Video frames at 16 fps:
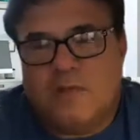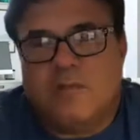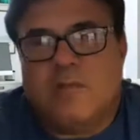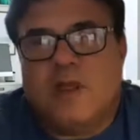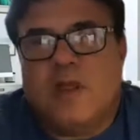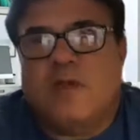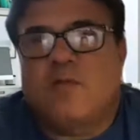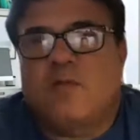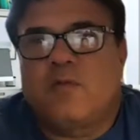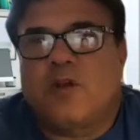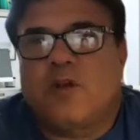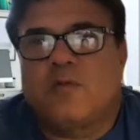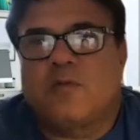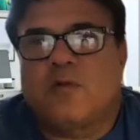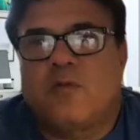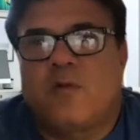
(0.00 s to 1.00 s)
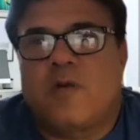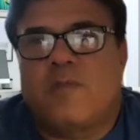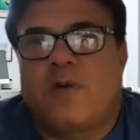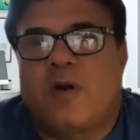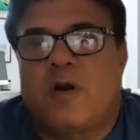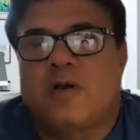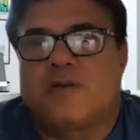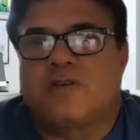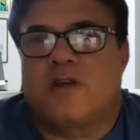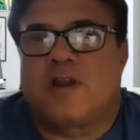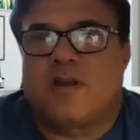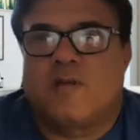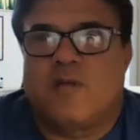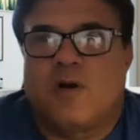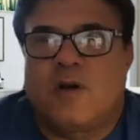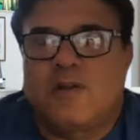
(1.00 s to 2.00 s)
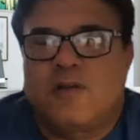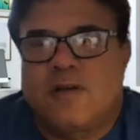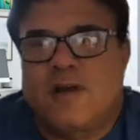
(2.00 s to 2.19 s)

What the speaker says: in terms of what part, Sunny? What?